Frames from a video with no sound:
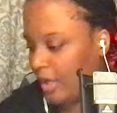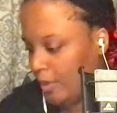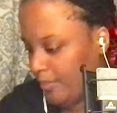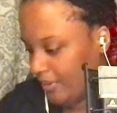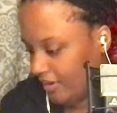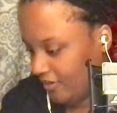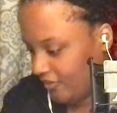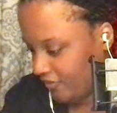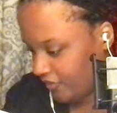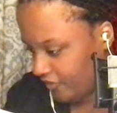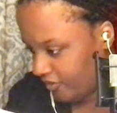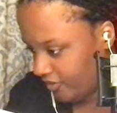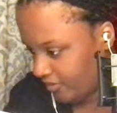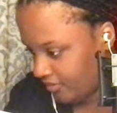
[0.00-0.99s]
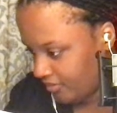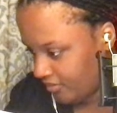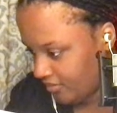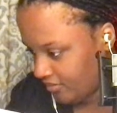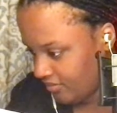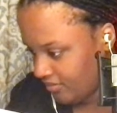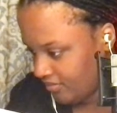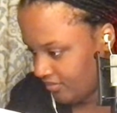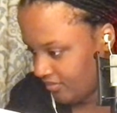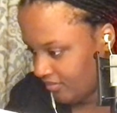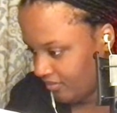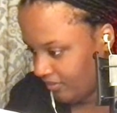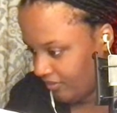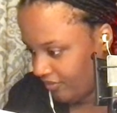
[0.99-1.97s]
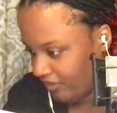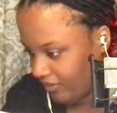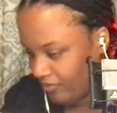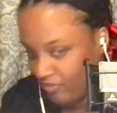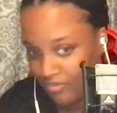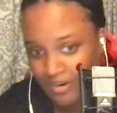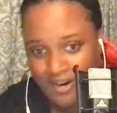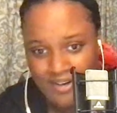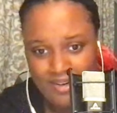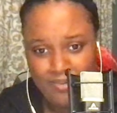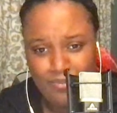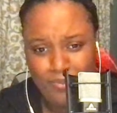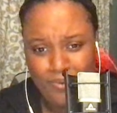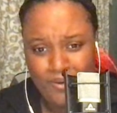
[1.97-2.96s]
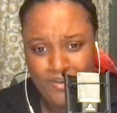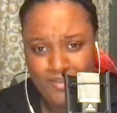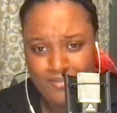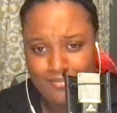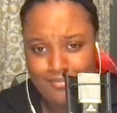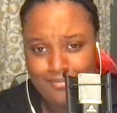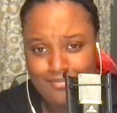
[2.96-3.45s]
ibis, which is like riding one.